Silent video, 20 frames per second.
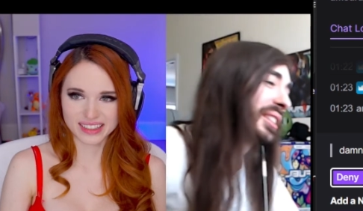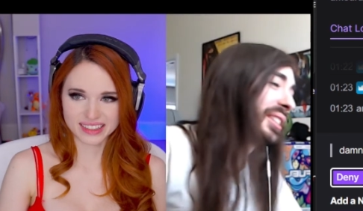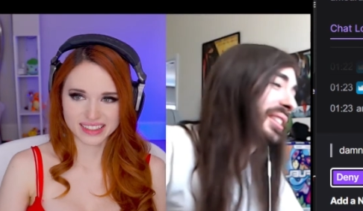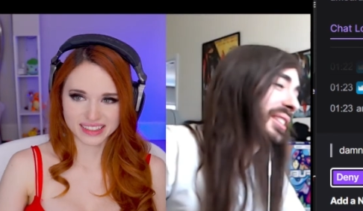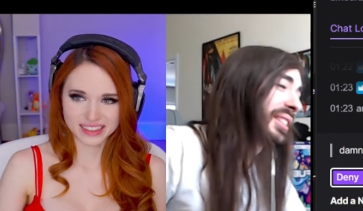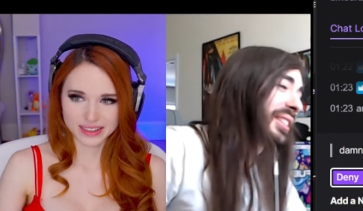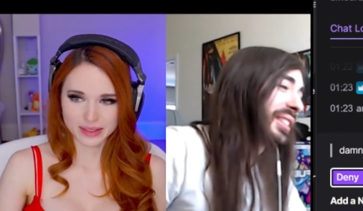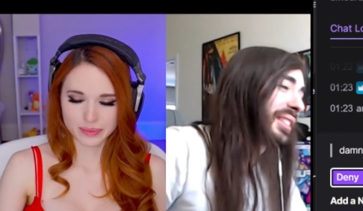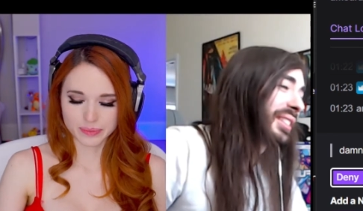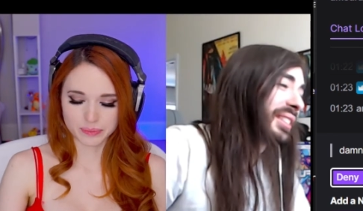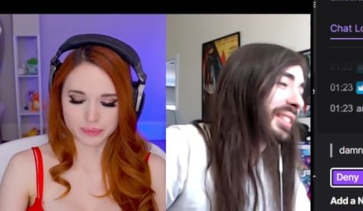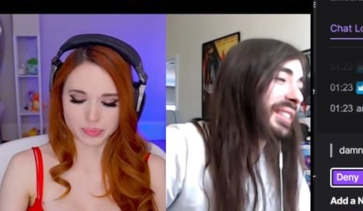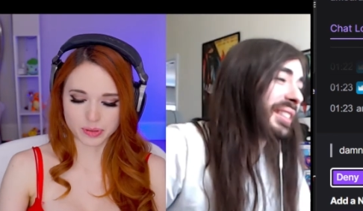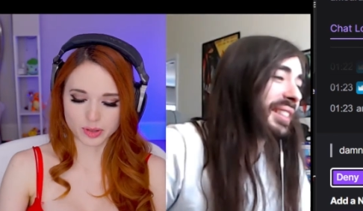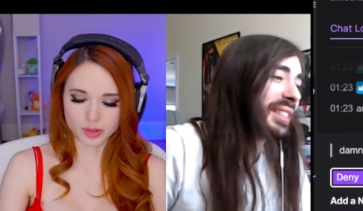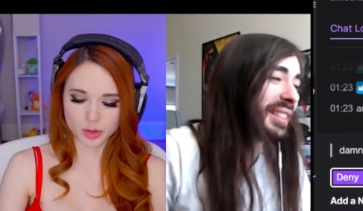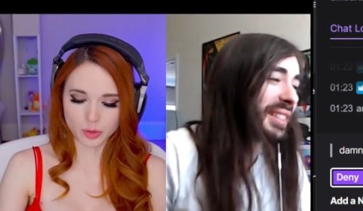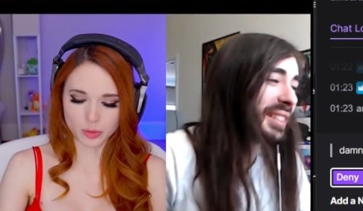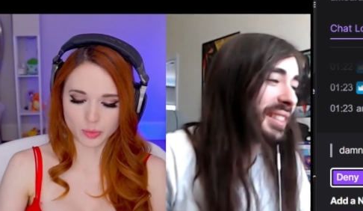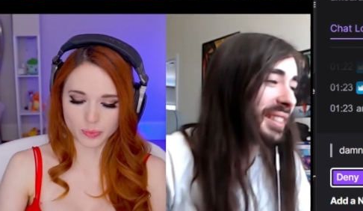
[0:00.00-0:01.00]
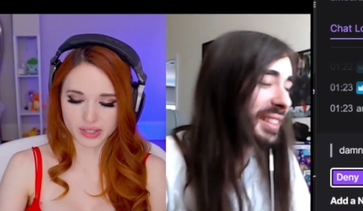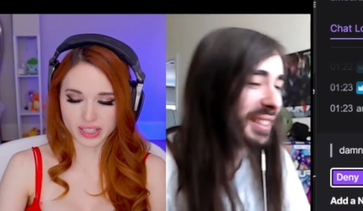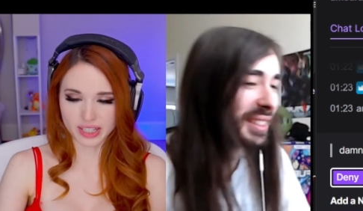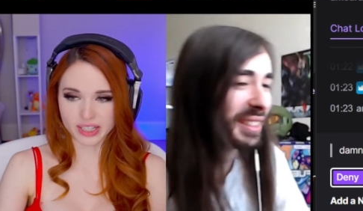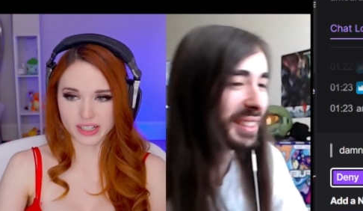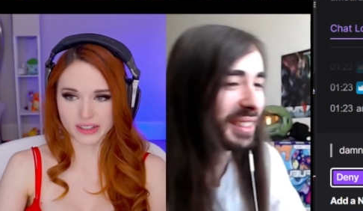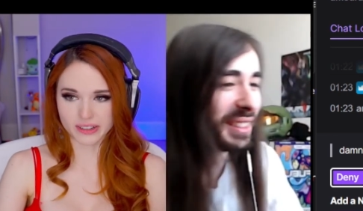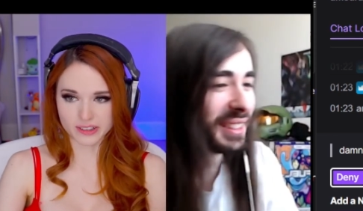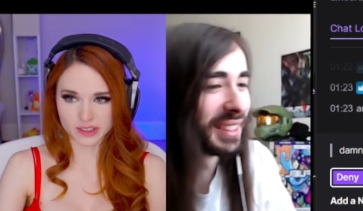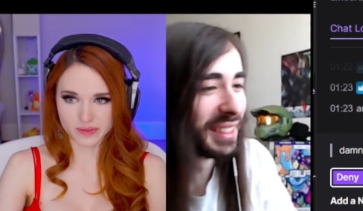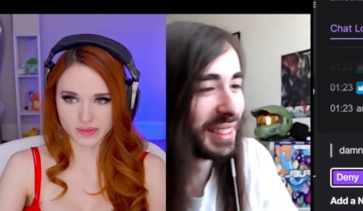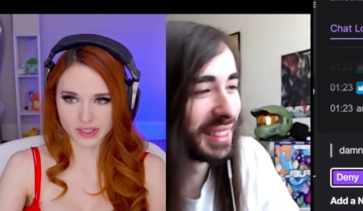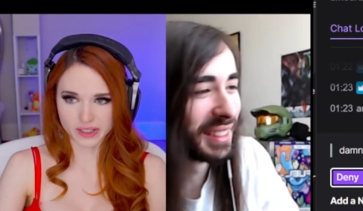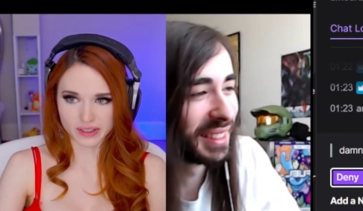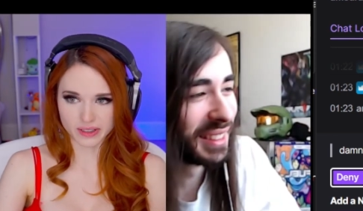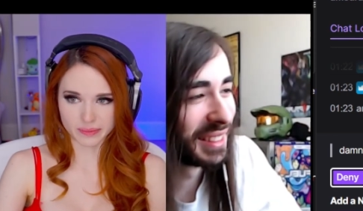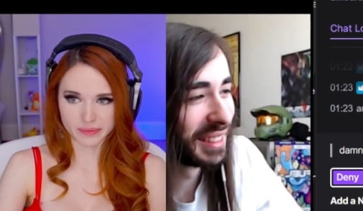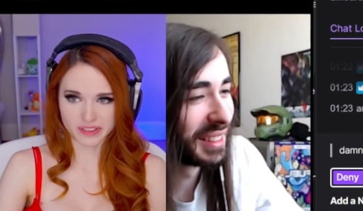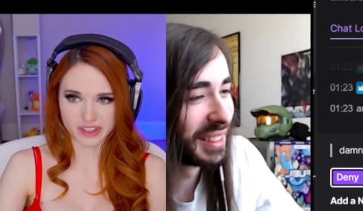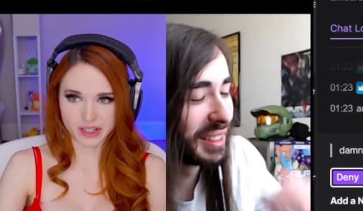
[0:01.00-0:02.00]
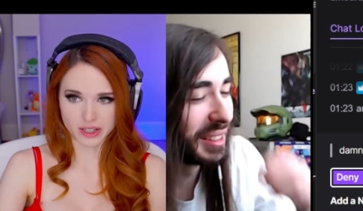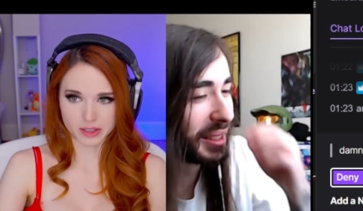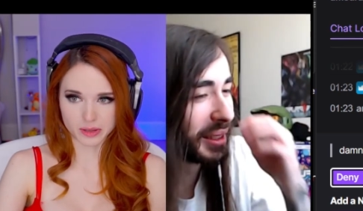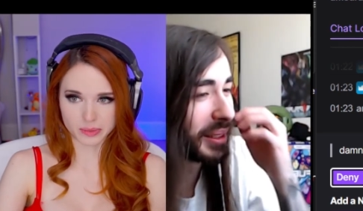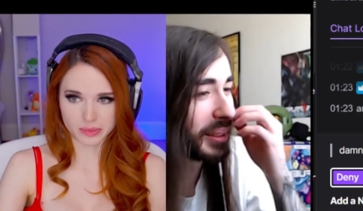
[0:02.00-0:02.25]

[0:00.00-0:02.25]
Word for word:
Speaker 1: poop here is very valuable.